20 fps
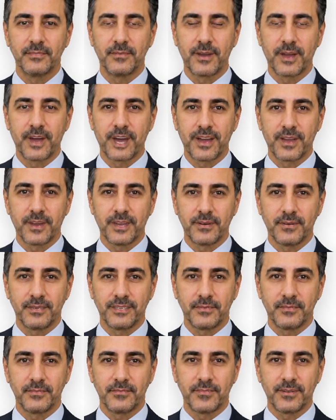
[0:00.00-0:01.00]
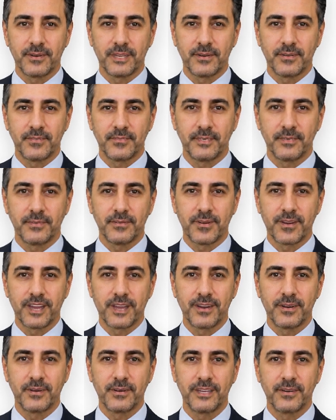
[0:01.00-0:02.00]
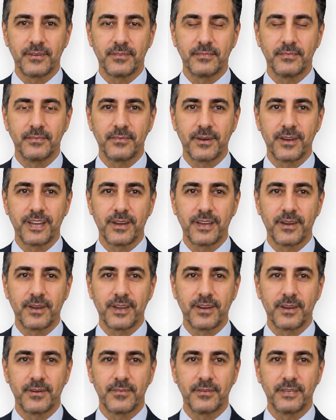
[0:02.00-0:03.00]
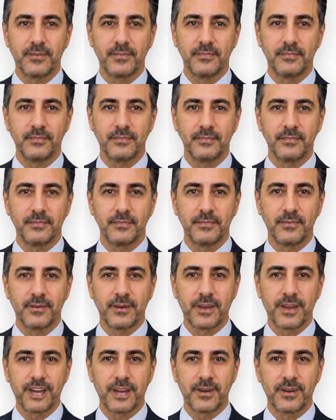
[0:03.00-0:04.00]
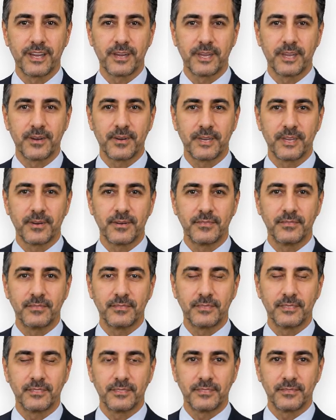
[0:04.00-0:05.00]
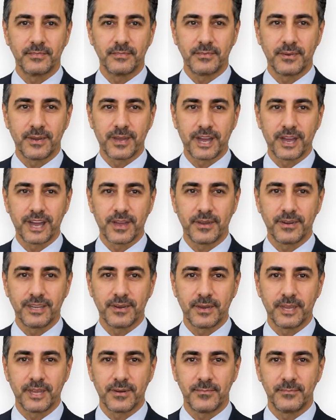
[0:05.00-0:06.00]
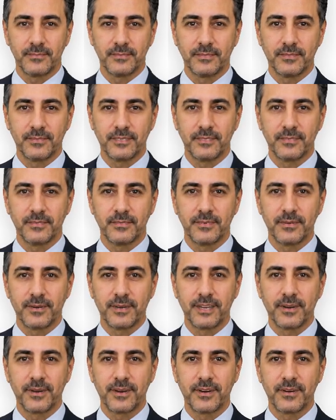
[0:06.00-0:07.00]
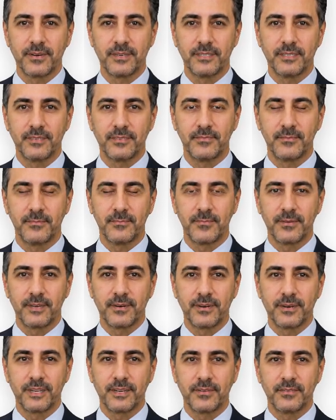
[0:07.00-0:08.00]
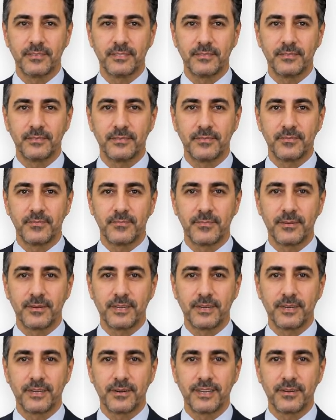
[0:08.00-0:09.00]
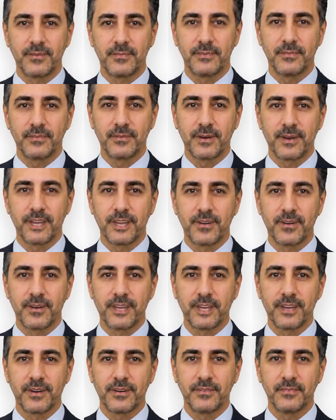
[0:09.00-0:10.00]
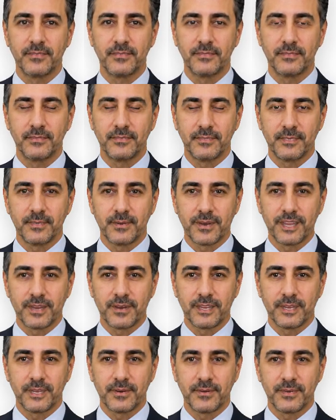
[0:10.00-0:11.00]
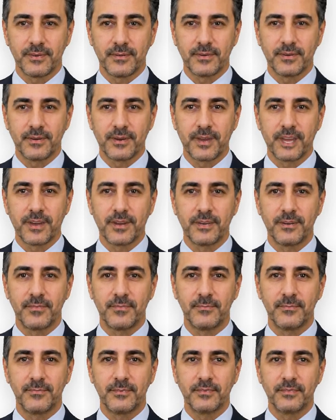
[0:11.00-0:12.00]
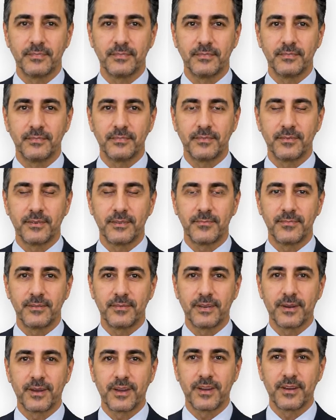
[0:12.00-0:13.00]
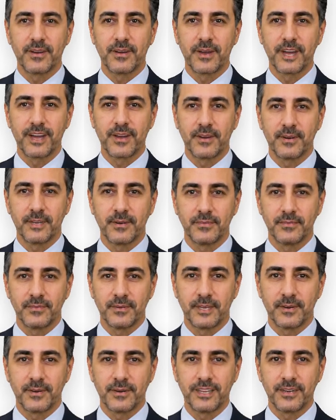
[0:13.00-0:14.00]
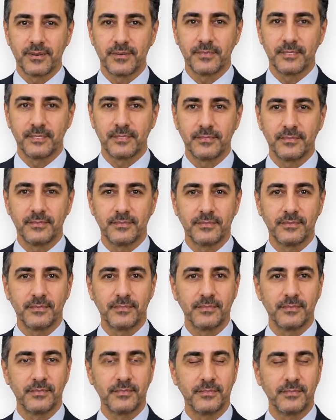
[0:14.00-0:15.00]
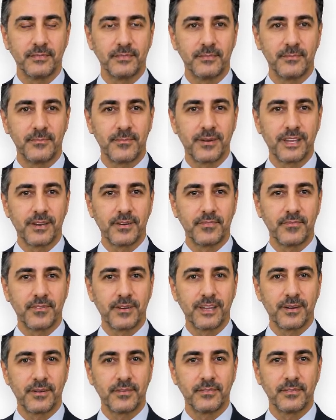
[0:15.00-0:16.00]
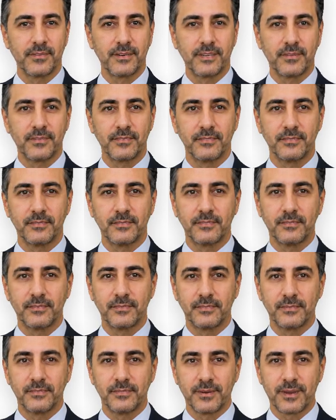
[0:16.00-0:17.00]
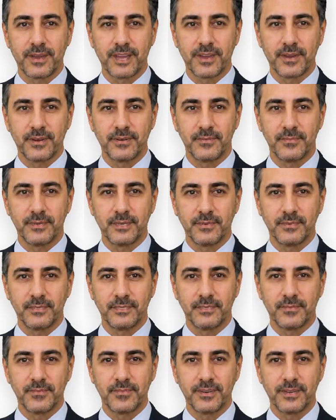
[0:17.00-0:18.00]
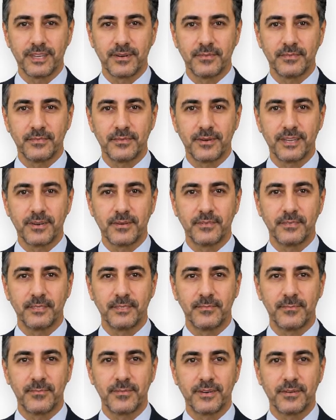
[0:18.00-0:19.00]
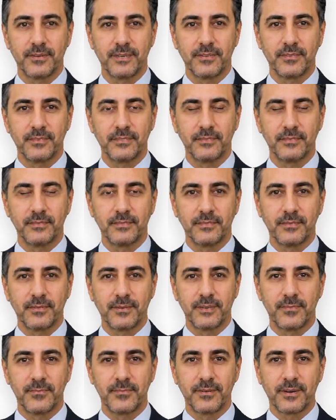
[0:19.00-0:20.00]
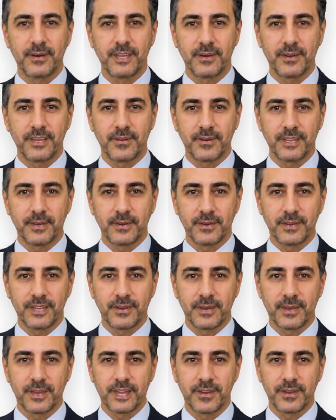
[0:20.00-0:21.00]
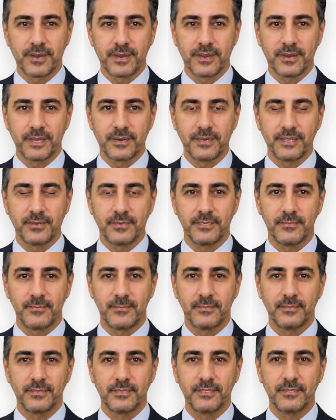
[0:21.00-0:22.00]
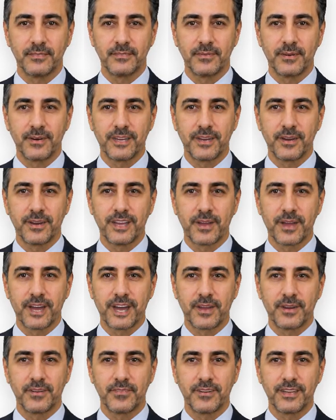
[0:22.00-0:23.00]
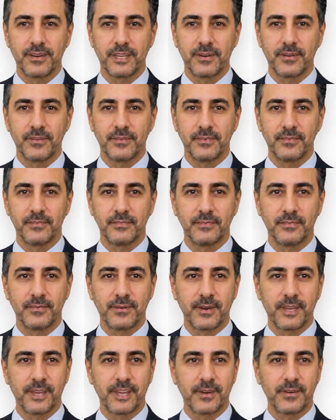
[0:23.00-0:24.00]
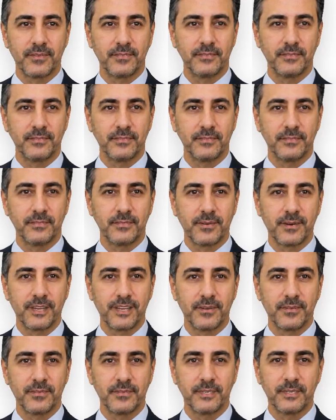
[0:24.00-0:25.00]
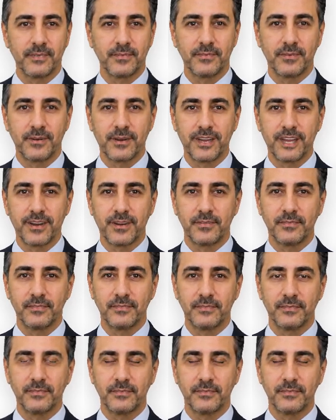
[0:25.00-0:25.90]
What they receive is a phone-friendly link. They can read the plan, look at the pictures you attached, and then either approve it or ask you questions from the parking lot, from the kitchen table, whenever they're ready. 2 things to know about what comes back. The patient chat thread goes only to you. No lab staff can ever see it. And their response surfaces in 2 places: the patient review section of the consultation page and the case activity log. So you'll know without chasing anyone.